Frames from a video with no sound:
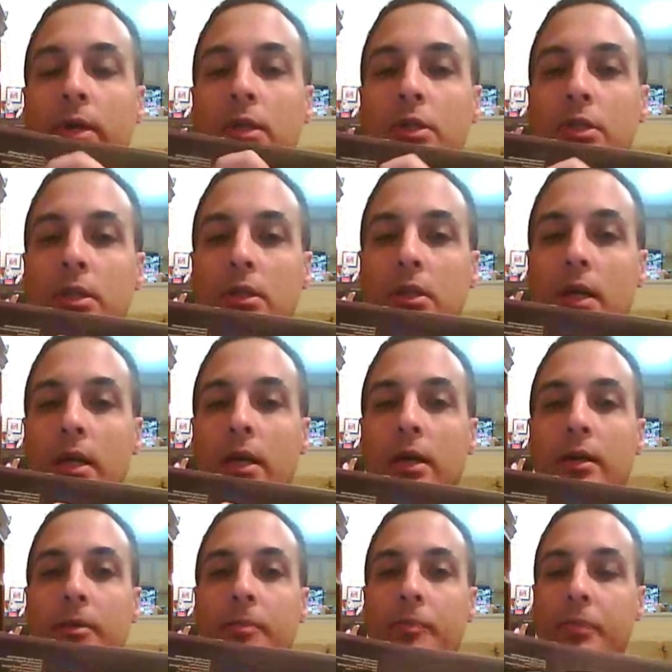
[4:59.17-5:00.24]
inch
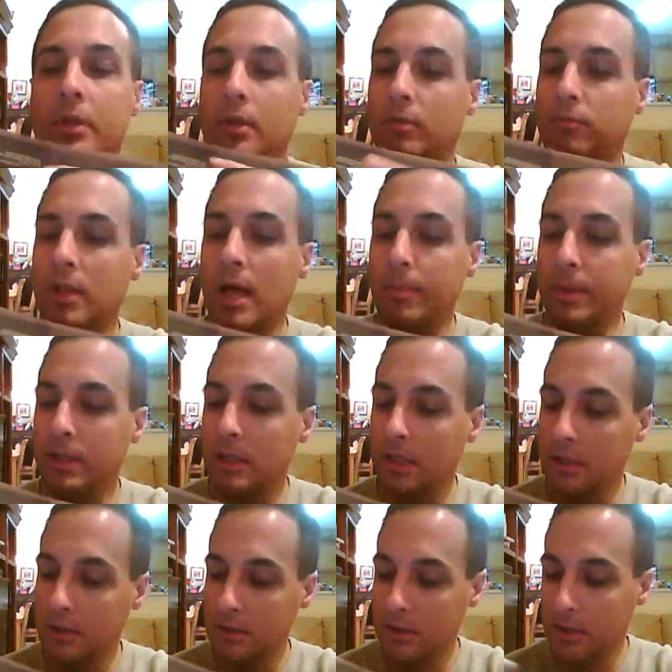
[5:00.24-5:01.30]
floppy
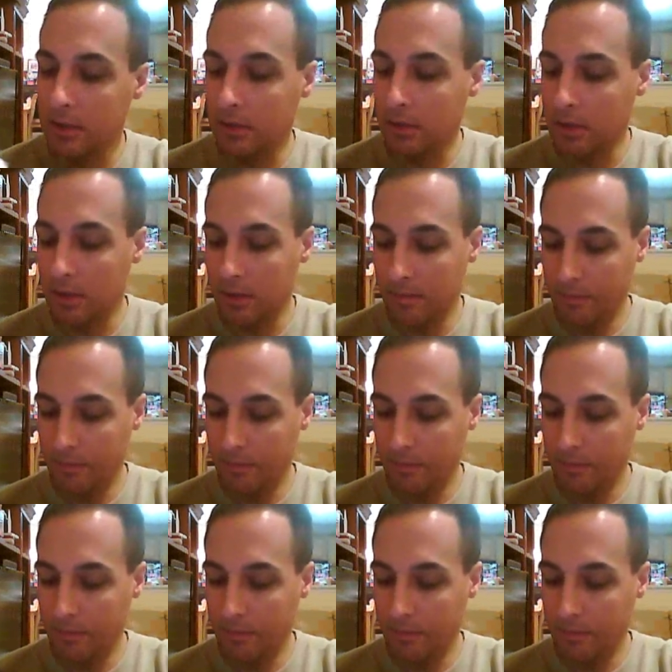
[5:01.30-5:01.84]
disks and